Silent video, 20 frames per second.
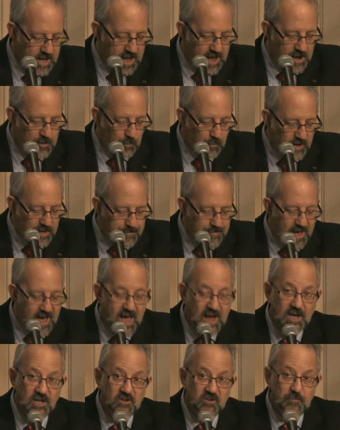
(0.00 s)
and
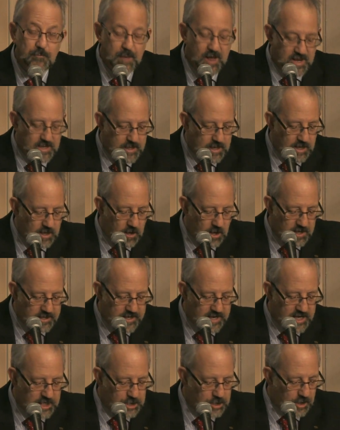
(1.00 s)
repackage spending on
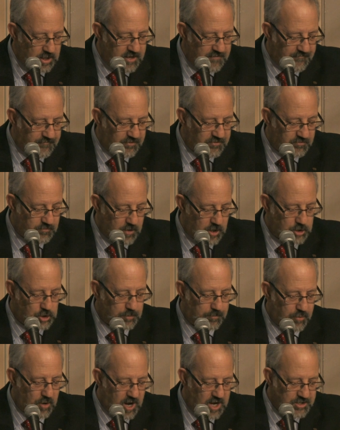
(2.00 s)
national
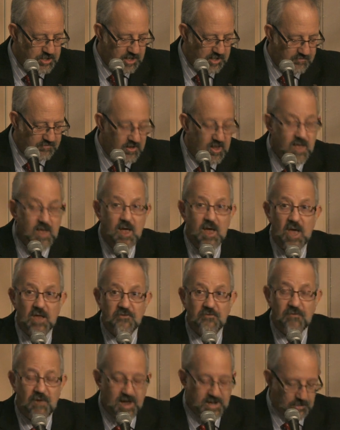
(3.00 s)
infrastructure projects
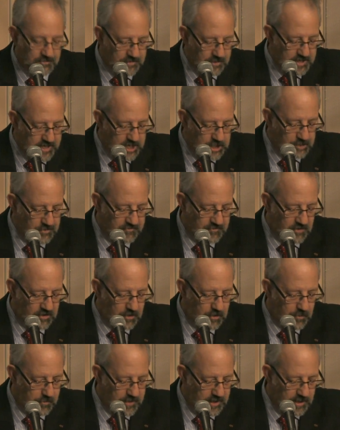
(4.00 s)
as vital to national
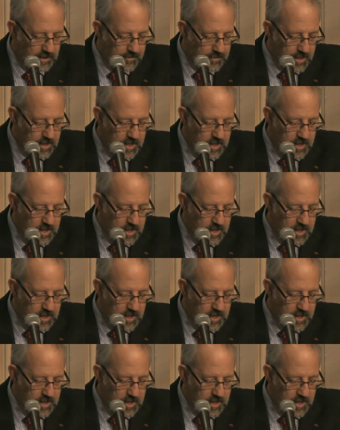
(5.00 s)
security.